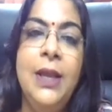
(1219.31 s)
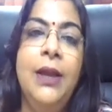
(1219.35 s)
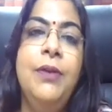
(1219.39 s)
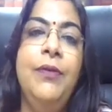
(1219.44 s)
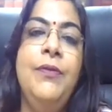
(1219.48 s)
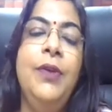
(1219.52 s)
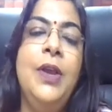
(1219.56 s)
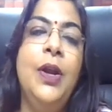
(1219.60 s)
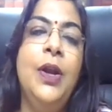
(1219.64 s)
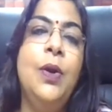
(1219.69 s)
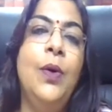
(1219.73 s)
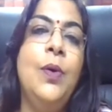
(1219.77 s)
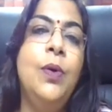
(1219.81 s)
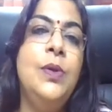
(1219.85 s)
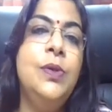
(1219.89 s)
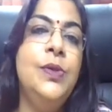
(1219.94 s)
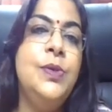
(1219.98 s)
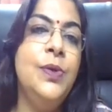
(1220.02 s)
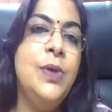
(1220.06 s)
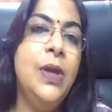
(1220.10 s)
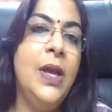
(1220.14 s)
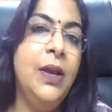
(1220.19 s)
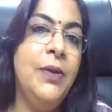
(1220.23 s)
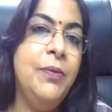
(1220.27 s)
We are
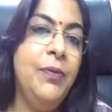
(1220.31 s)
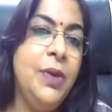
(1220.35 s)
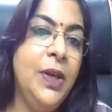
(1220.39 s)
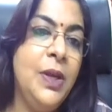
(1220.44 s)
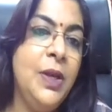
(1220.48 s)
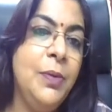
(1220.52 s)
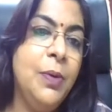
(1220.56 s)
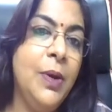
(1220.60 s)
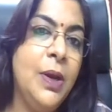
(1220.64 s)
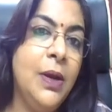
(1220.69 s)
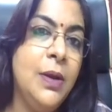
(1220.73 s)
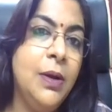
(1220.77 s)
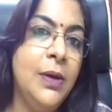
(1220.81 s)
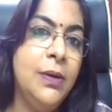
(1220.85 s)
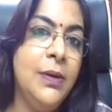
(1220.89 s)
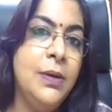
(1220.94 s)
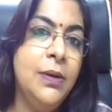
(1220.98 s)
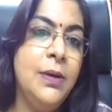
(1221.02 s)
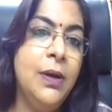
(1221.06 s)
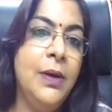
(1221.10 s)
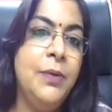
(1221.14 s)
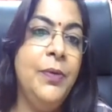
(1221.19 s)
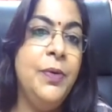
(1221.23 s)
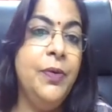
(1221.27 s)
also having uh,
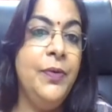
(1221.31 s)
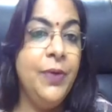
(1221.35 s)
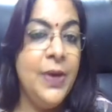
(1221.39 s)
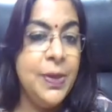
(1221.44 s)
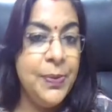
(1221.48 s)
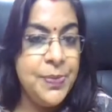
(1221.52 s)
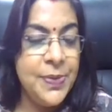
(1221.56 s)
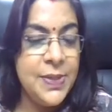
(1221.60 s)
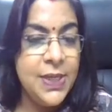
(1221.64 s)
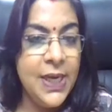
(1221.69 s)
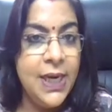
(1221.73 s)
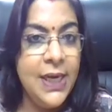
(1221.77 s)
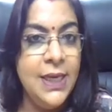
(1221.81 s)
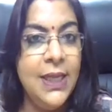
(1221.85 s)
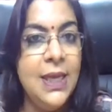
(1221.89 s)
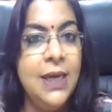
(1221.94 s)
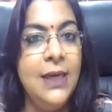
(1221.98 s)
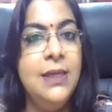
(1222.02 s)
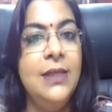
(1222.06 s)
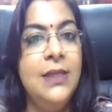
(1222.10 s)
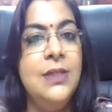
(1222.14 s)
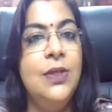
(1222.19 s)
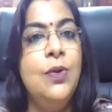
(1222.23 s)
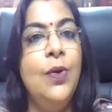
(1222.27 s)
our website
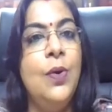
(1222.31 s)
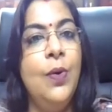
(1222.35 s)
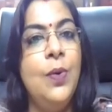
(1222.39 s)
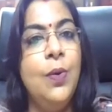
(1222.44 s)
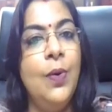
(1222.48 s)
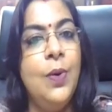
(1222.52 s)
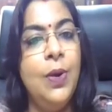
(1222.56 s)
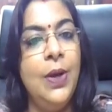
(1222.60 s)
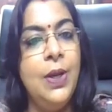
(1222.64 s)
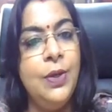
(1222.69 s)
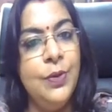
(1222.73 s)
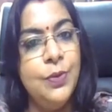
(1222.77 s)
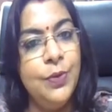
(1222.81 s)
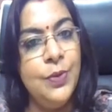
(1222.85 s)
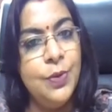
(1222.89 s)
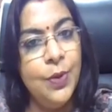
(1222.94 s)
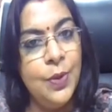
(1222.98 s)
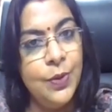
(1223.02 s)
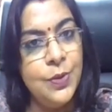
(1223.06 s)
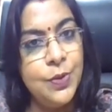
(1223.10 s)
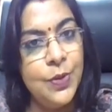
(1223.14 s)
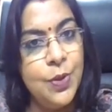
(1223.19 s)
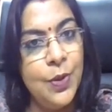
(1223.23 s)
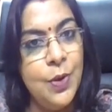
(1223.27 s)
that is
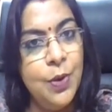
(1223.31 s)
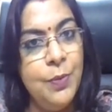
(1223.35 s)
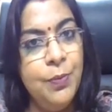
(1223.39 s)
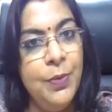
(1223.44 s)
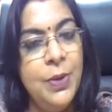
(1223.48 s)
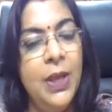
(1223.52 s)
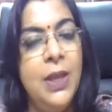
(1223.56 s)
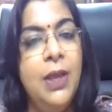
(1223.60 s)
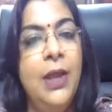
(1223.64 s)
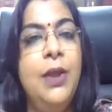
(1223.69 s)
lawcolloquy.com